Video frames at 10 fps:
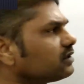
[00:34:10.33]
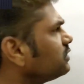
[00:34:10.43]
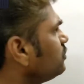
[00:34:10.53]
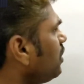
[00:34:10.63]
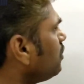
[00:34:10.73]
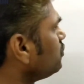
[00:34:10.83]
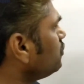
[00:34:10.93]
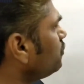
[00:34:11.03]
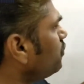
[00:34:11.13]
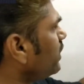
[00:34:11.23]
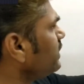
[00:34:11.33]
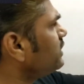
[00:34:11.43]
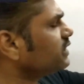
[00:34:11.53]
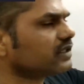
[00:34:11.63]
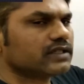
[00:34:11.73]
you have to
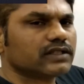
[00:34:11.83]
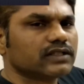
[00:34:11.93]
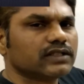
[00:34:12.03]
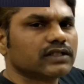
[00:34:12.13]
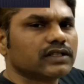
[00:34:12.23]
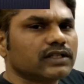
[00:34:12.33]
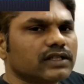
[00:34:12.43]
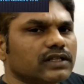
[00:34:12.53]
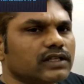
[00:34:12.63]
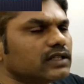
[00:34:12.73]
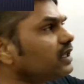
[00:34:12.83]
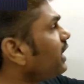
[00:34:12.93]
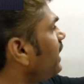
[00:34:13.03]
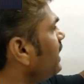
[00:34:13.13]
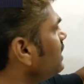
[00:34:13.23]
find
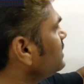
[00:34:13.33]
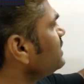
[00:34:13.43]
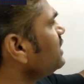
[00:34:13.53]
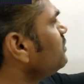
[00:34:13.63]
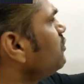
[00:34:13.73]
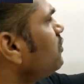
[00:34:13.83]
the LCM